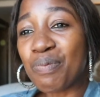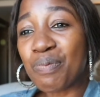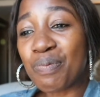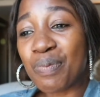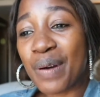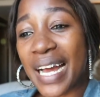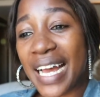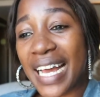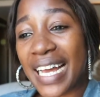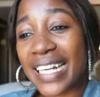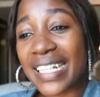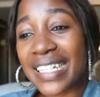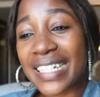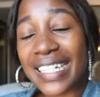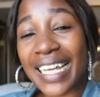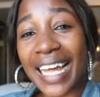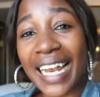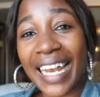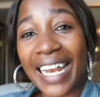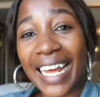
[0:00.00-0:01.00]
But
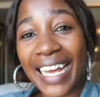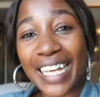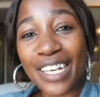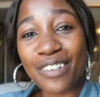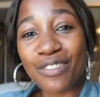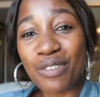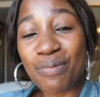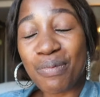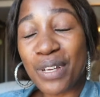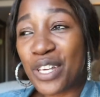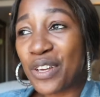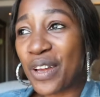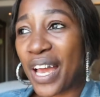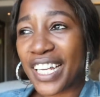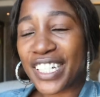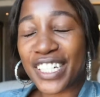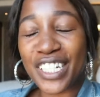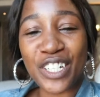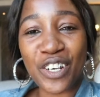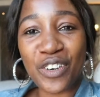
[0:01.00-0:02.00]
lucky for me, you
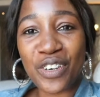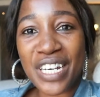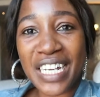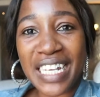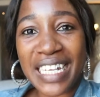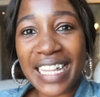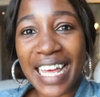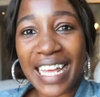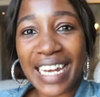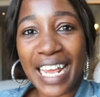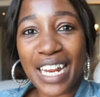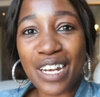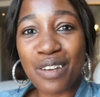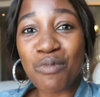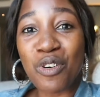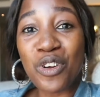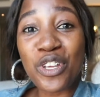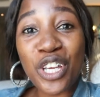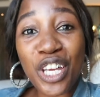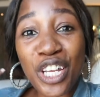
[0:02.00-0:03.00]
actually don't need that
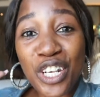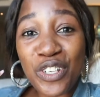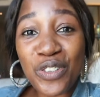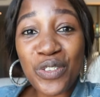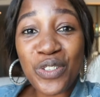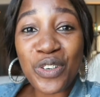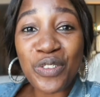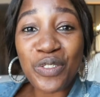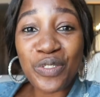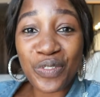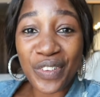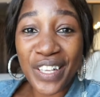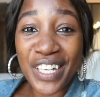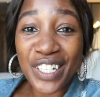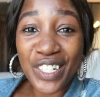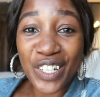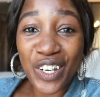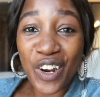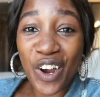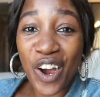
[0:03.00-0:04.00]
anymore. You can use your
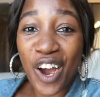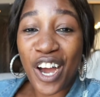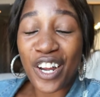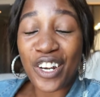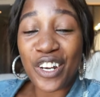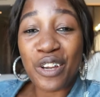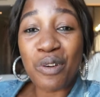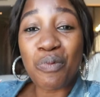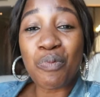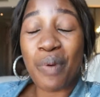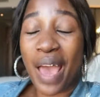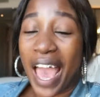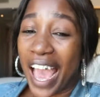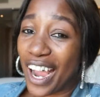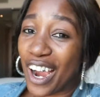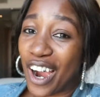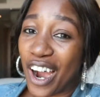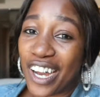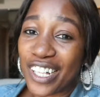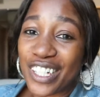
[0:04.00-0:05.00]
Visa card or your
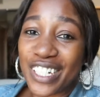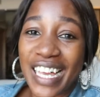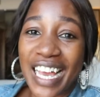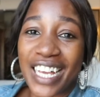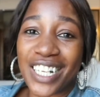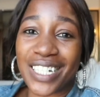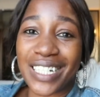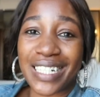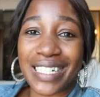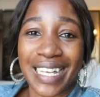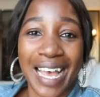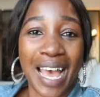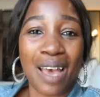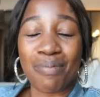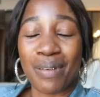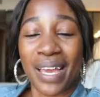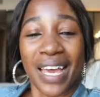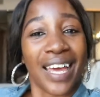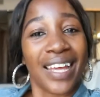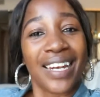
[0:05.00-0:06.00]
bank card to actually tap
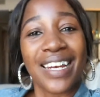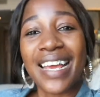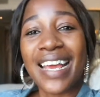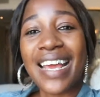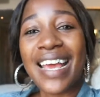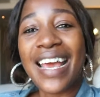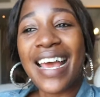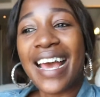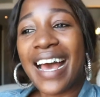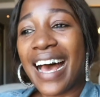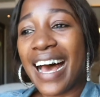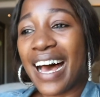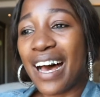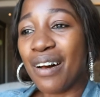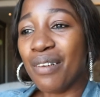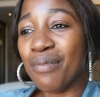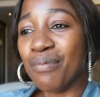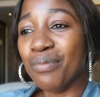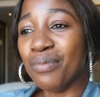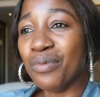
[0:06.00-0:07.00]
in
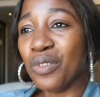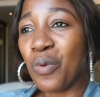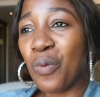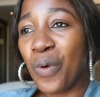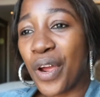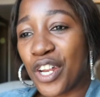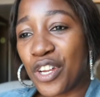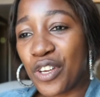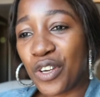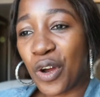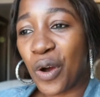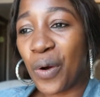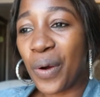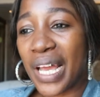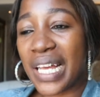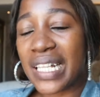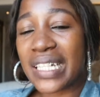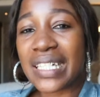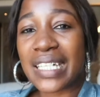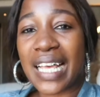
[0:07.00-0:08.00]
when you go
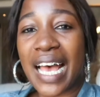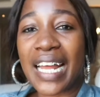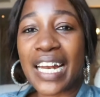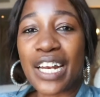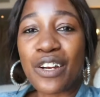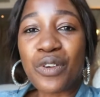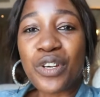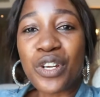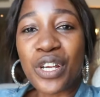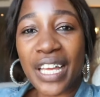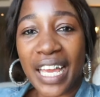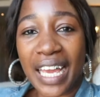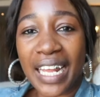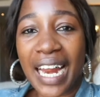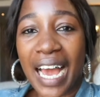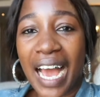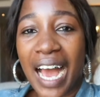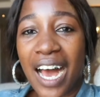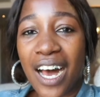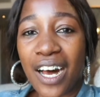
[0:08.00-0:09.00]
inside, and when you
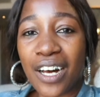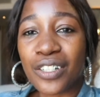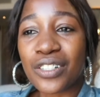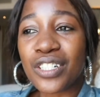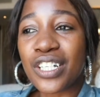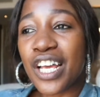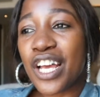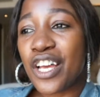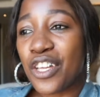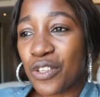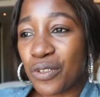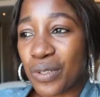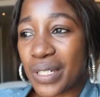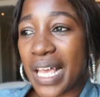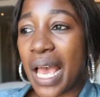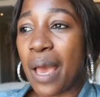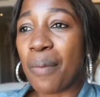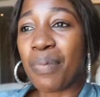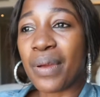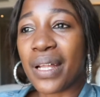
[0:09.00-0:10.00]
get out, you
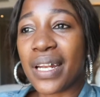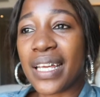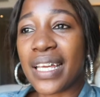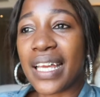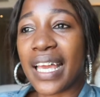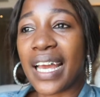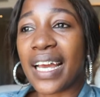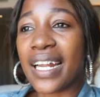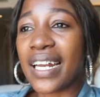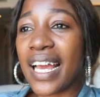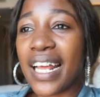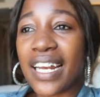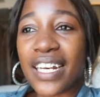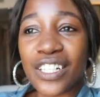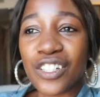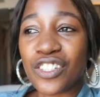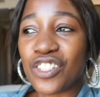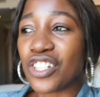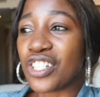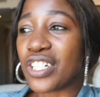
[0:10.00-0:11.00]
tap in again and
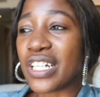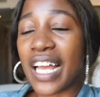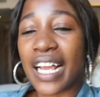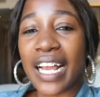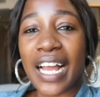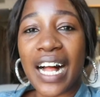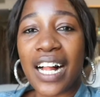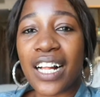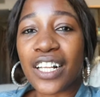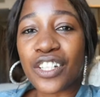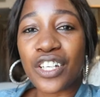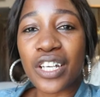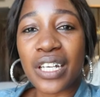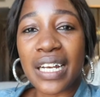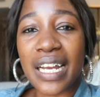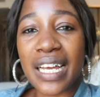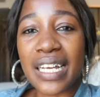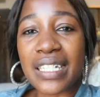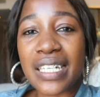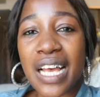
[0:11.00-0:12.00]
it'll just like
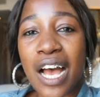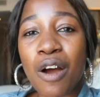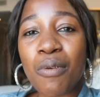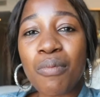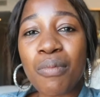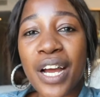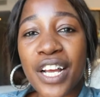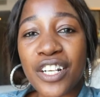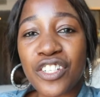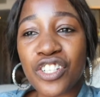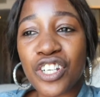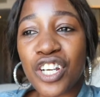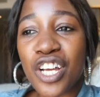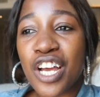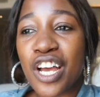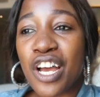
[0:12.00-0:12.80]
calculate how much